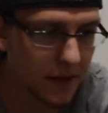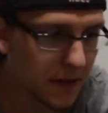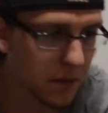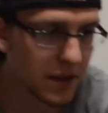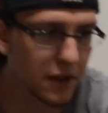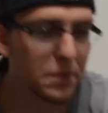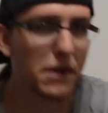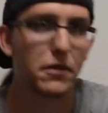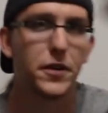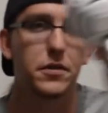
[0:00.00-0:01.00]
Same with this
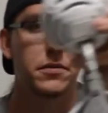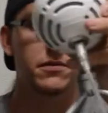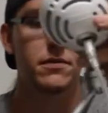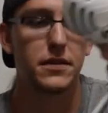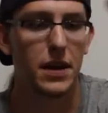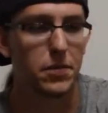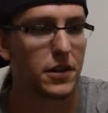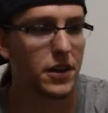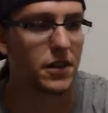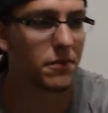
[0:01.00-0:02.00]
microphone. It's not
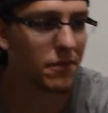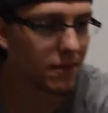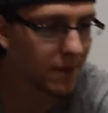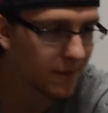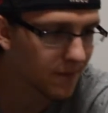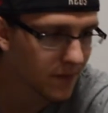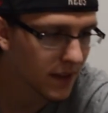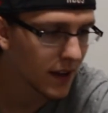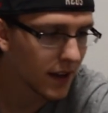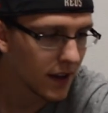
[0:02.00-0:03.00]
plugged in.
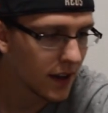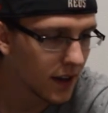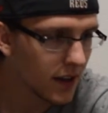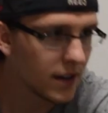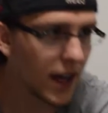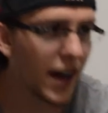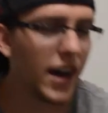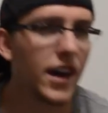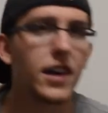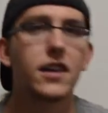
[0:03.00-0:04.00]

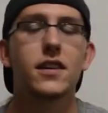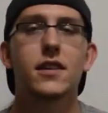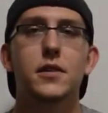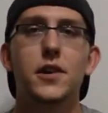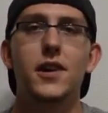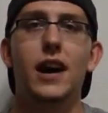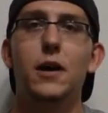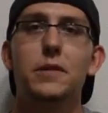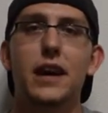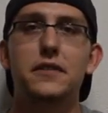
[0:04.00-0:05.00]
Yay! Cool, I
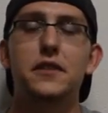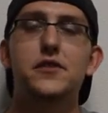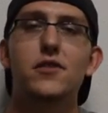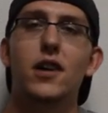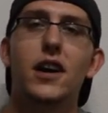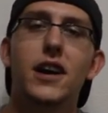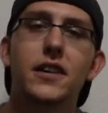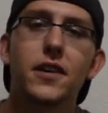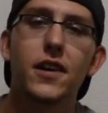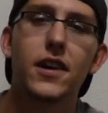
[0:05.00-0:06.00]
hope you guys enjoy
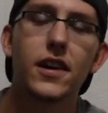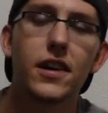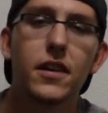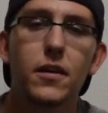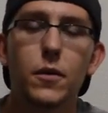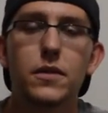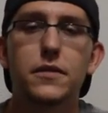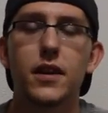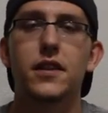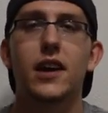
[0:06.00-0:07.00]
your
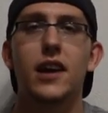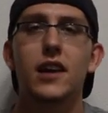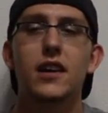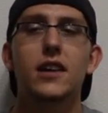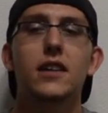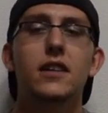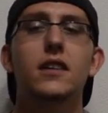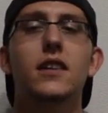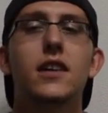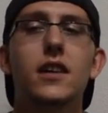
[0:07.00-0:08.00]
Sunday
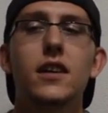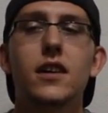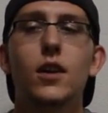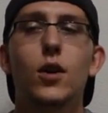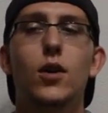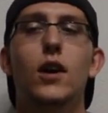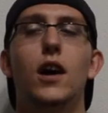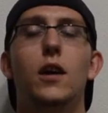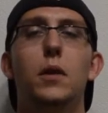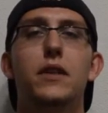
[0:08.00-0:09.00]

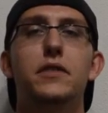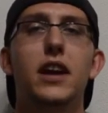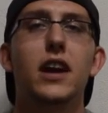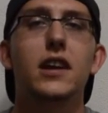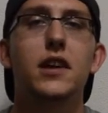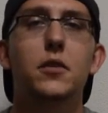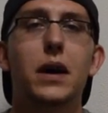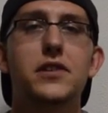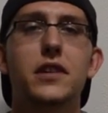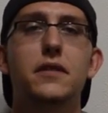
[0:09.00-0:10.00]
or whatever day that you're
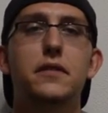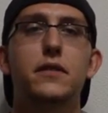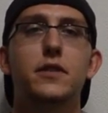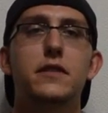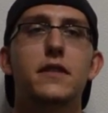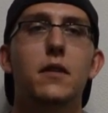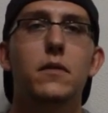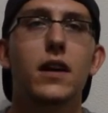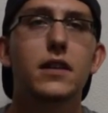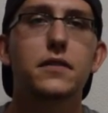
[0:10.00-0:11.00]
watching this, if it's not
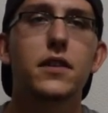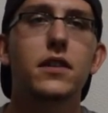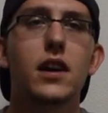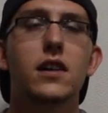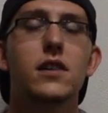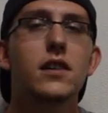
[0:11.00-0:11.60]
on a Sunday.